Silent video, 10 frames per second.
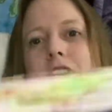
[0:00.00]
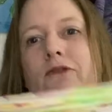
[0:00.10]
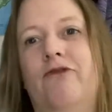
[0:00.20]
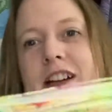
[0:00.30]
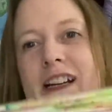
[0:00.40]

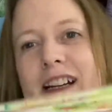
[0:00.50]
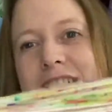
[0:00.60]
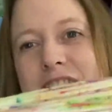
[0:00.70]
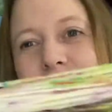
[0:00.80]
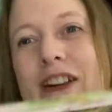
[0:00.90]
really
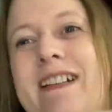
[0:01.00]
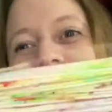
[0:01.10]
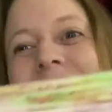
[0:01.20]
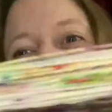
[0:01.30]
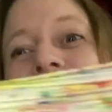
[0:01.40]
do
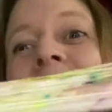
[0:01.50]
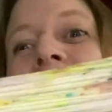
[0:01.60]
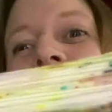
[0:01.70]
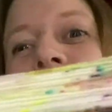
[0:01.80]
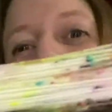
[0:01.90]
see
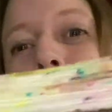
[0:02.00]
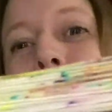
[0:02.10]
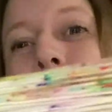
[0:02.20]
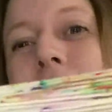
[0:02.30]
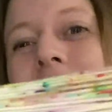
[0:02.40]
how
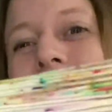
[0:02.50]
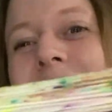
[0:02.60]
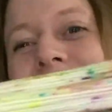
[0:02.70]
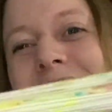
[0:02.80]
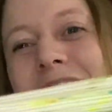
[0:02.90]
bright that
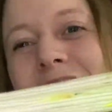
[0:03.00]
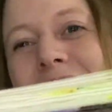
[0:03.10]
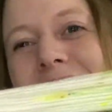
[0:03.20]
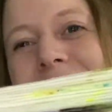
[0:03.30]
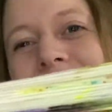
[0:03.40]
yellow is.